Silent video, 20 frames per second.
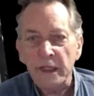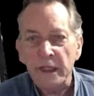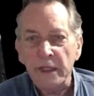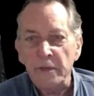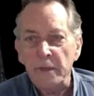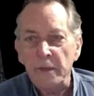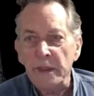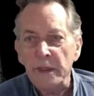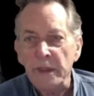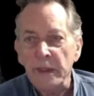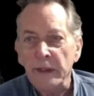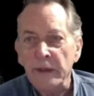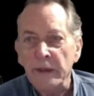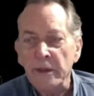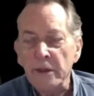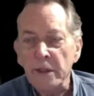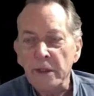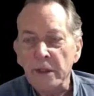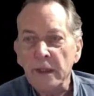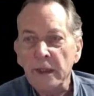these
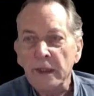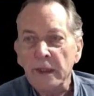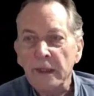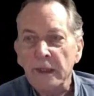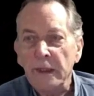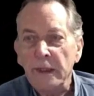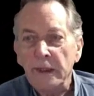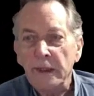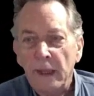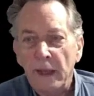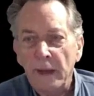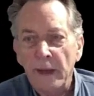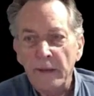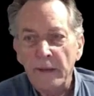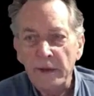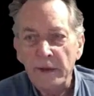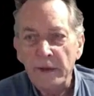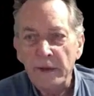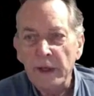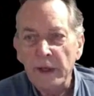materials, and they
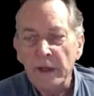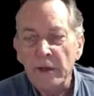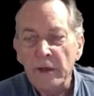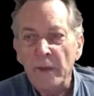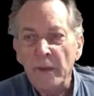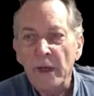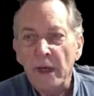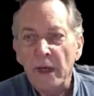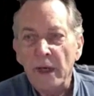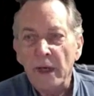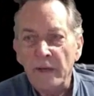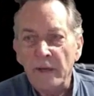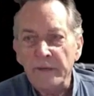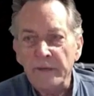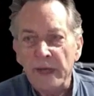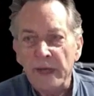were doing it on behalf of